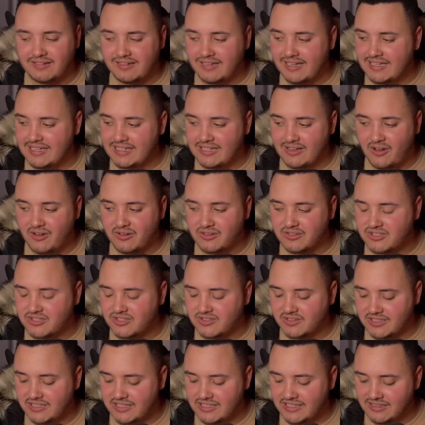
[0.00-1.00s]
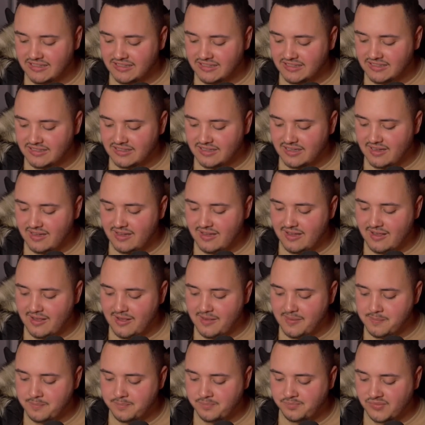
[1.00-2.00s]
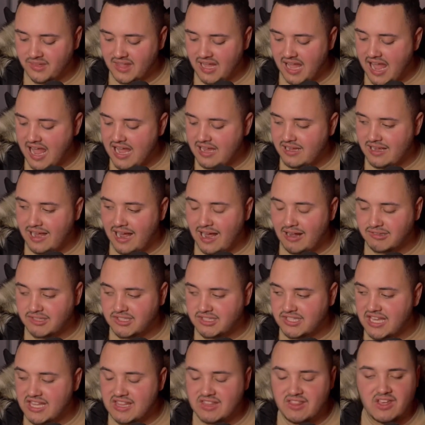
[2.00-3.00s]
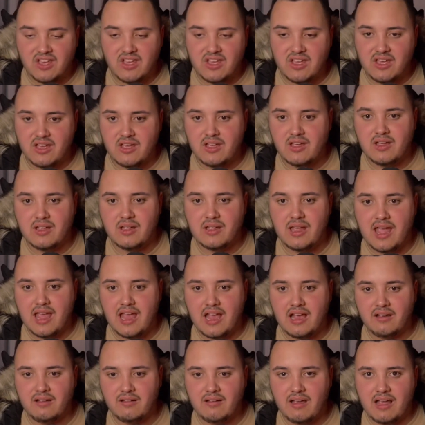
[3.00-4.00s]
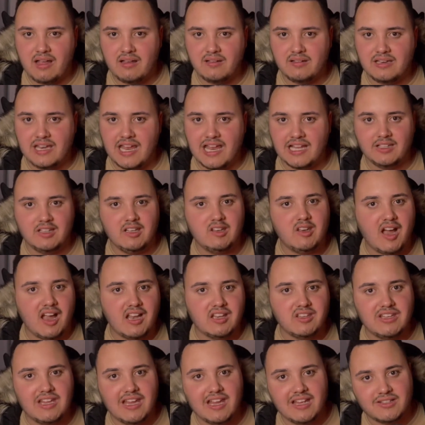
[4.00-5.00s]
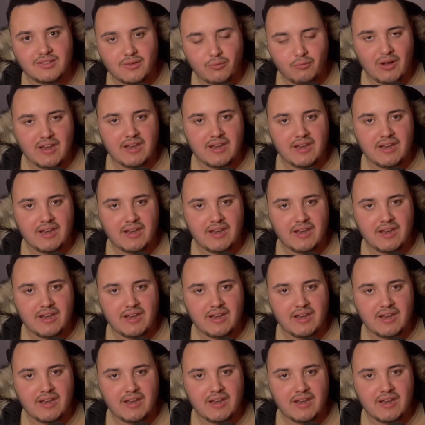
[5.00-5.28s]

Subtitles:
Like, honestly, I'd say the nearly 9 years I've